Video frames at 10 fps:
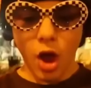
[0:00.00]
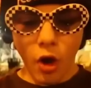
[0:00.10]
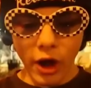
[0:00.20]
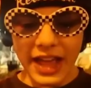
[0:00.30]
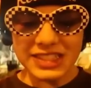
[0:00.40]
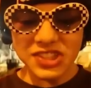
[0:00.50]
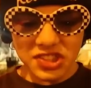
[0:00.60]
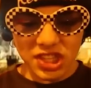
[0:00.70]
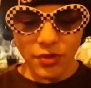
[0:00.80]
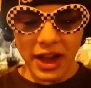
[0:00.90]
All right, guys, as you
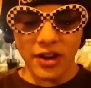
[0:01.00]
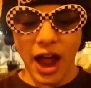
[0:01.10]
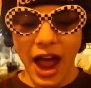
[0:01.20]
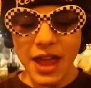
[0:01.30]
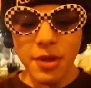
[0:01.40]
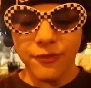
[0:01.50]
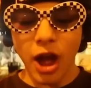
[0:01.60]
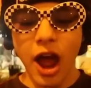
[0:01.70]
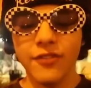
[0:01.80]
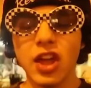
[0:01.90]
can see right here, I am in
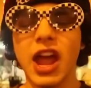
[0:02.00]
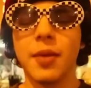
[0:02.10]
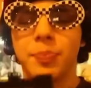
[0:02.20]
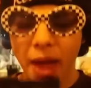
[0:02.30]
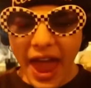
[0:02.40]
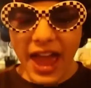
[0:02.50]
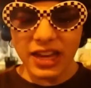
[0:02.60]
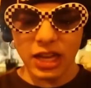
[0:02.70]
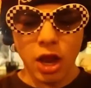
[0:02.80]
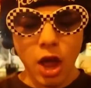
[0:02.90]
front of the
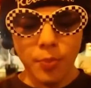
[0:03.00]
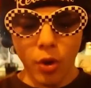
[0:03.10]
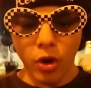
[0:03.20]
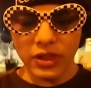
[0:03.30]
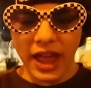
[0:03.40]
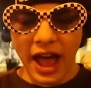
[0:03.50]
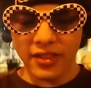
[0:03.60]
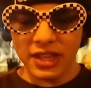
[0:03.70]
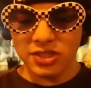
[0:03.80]
abandoned bowling alley.